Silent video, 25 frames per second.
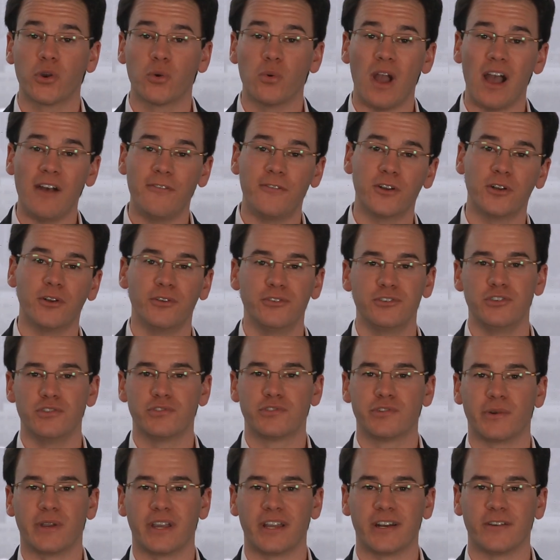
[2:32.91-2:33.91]
graphical
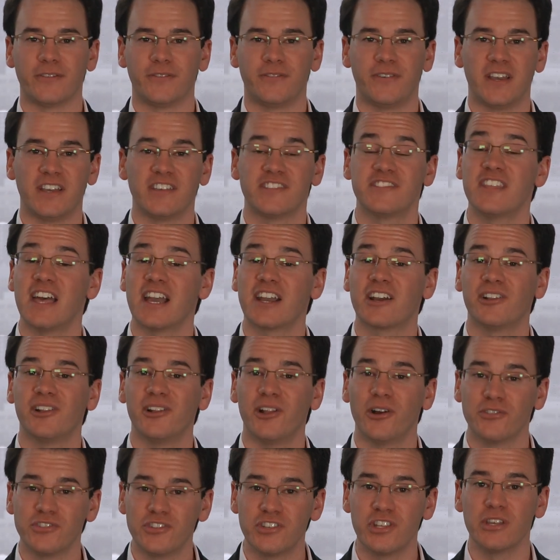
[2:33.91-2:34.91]
user interface that
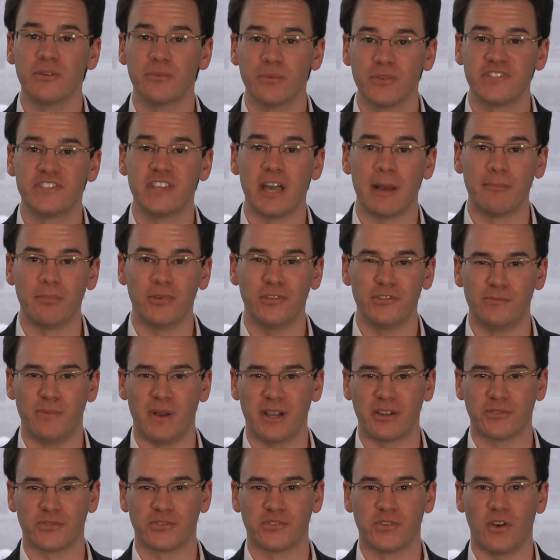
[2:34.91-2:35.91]
closely resembles
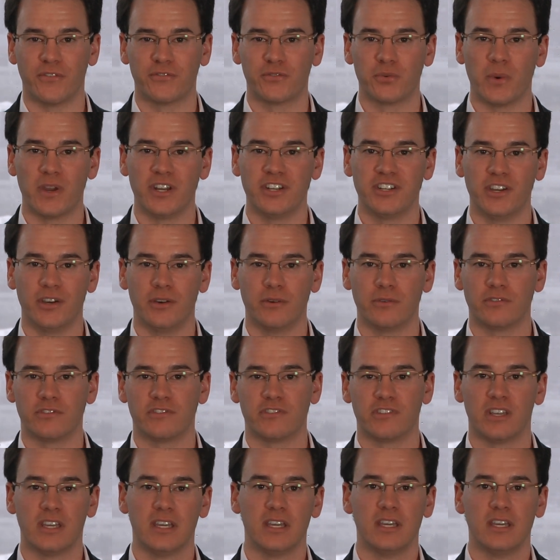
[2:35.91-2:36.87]
Microsoft Windows.